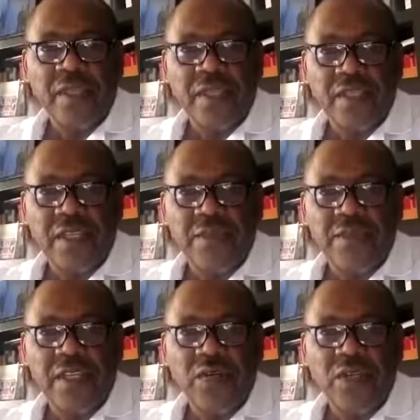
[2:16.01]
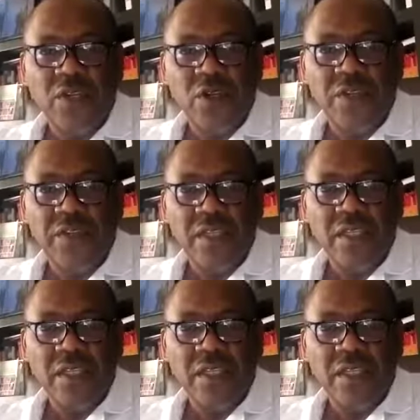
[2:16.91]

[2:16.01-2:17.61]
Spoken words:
Same thing with COVID.